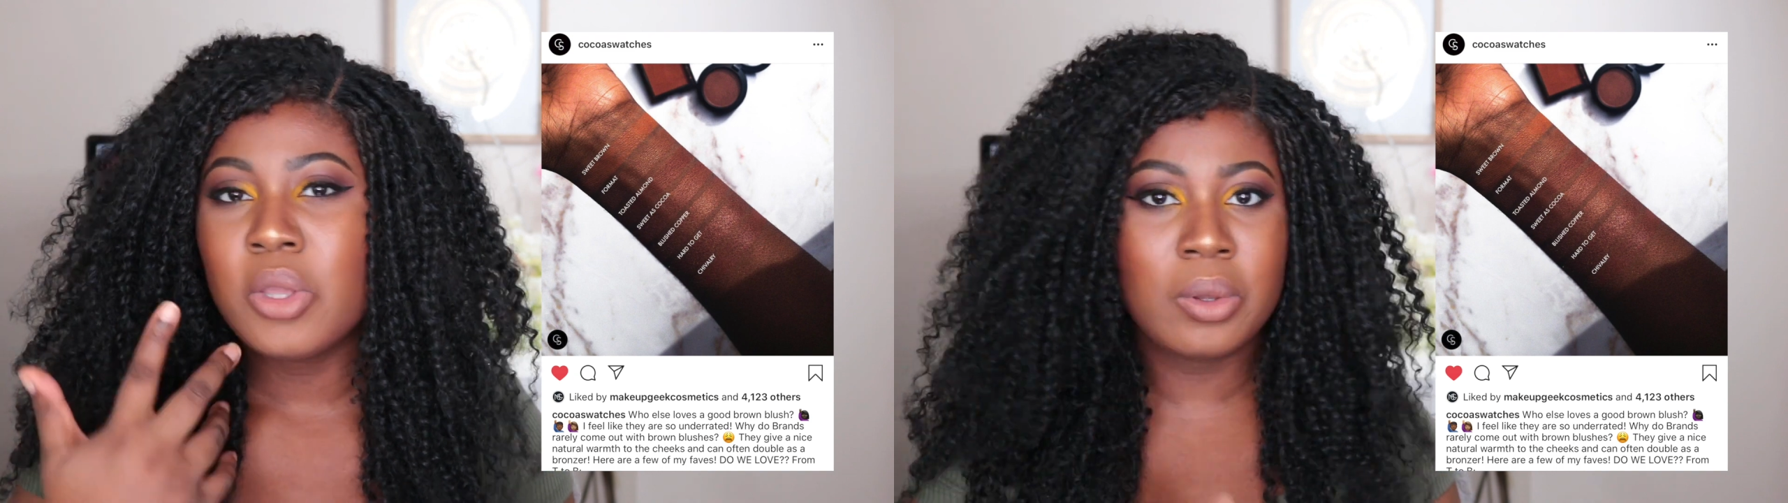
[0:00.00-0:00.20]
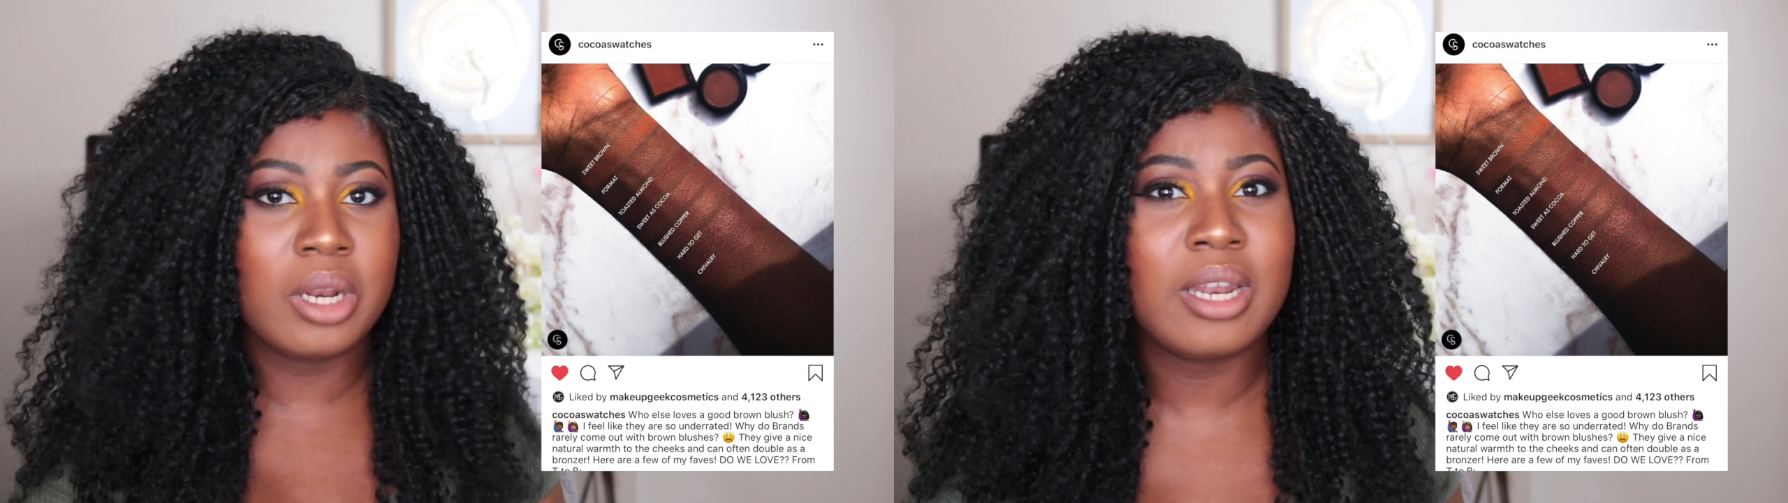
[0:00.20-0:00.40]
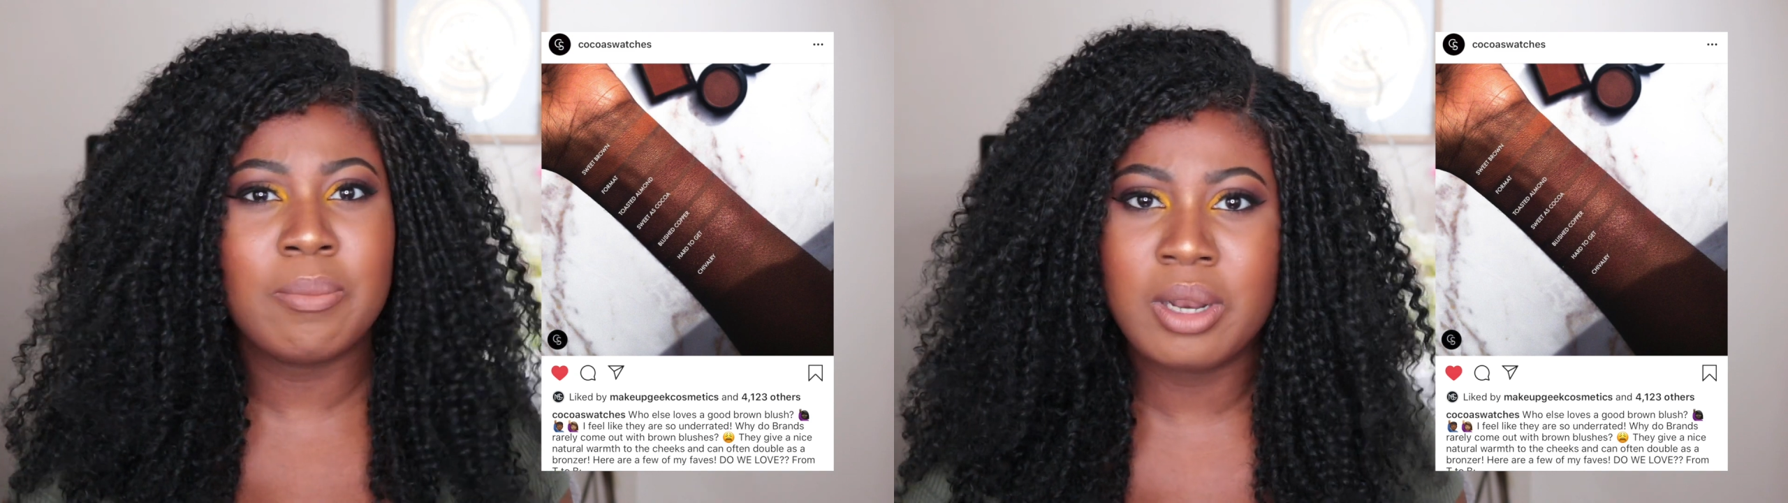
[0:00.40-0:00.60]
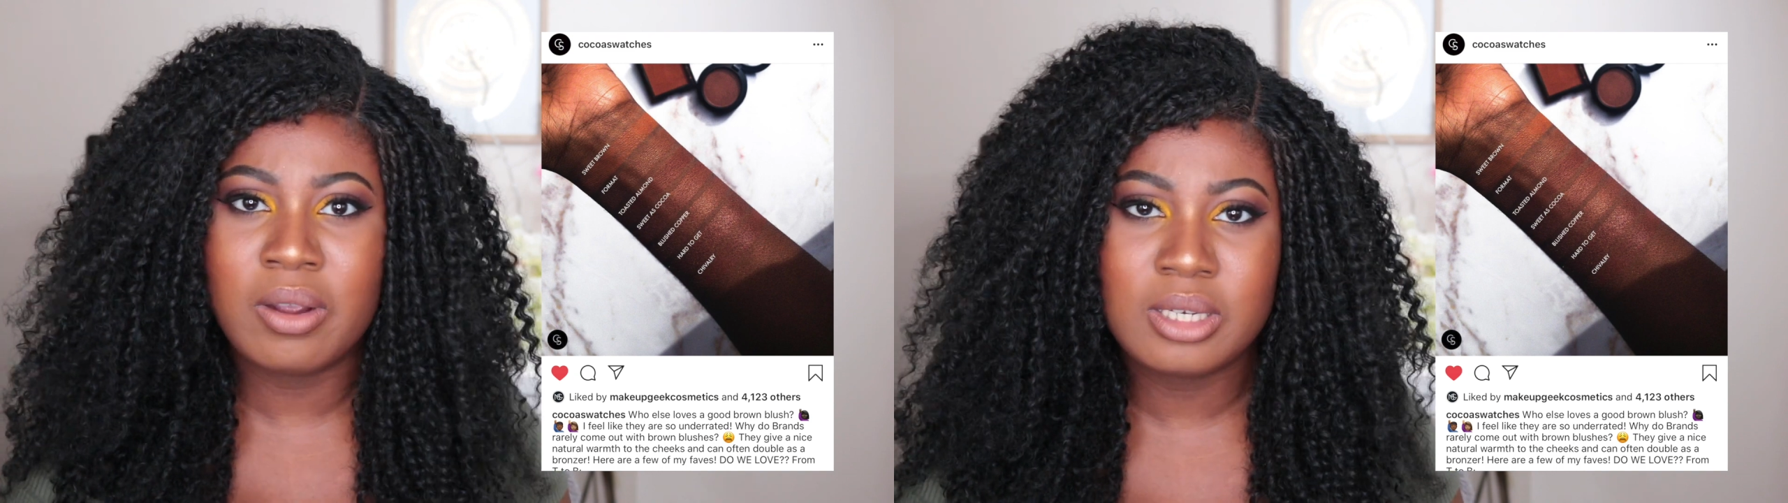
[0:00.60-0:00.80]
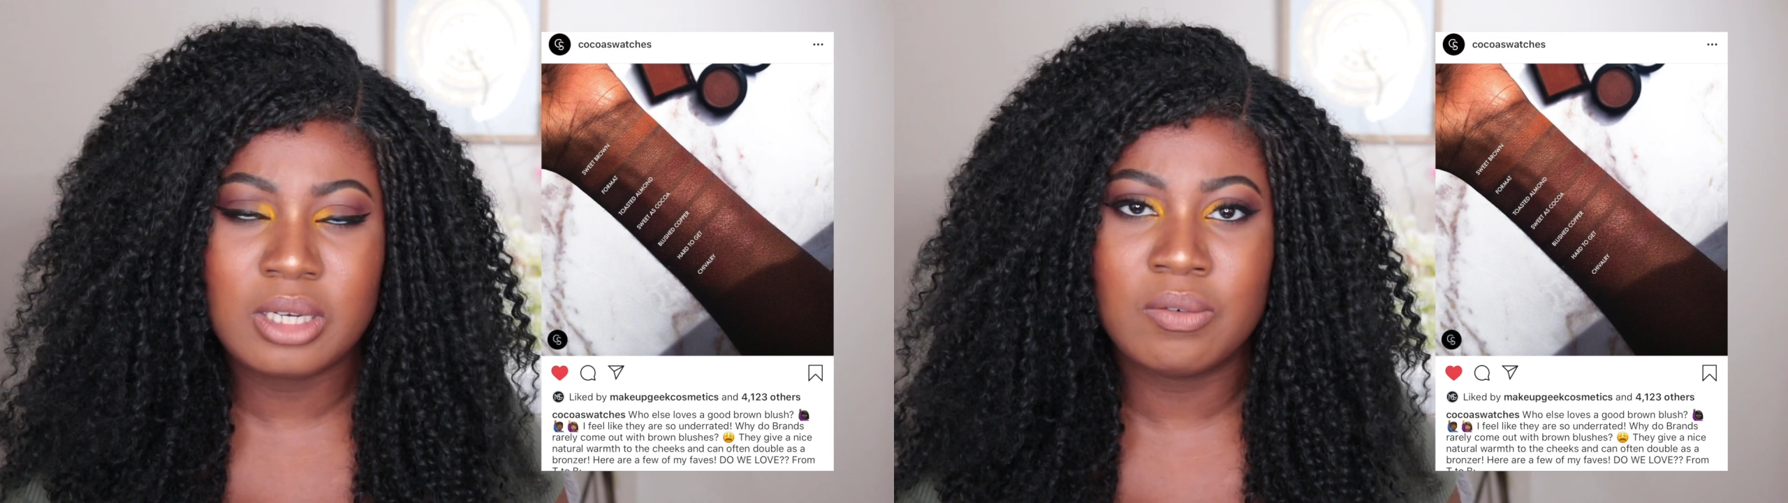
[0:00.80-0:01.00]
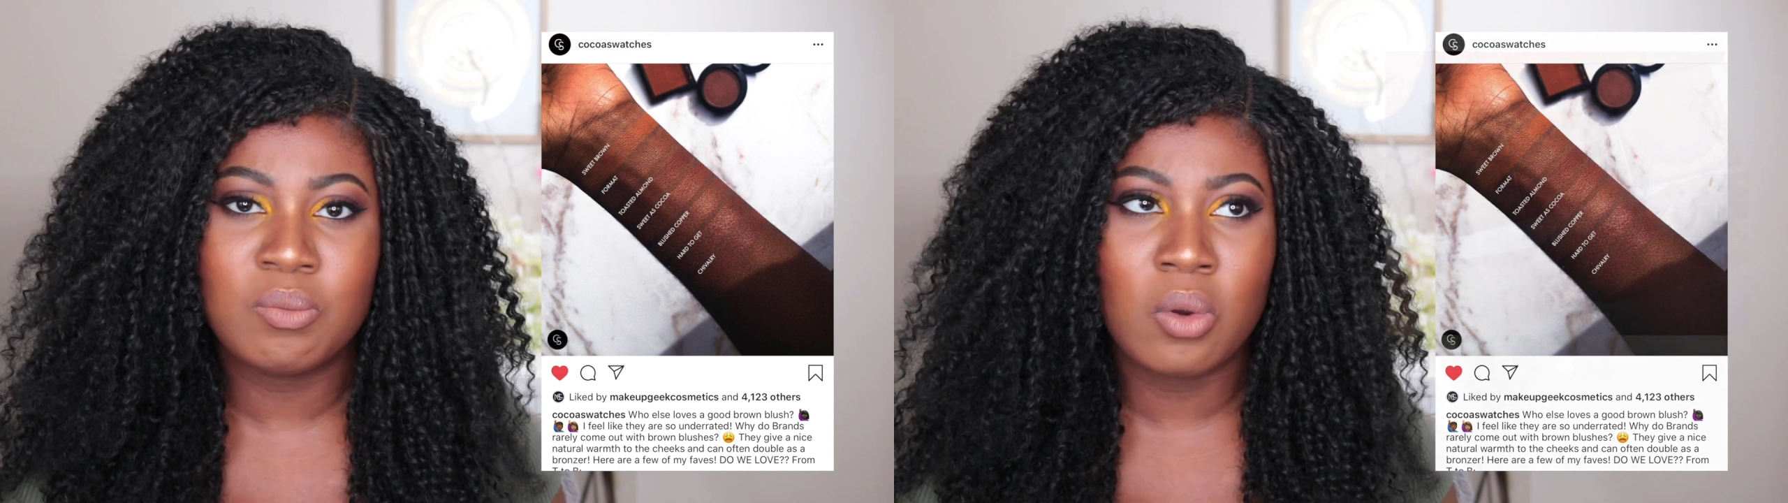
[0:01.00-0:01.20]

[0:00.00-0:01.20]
You're going to get a better idea of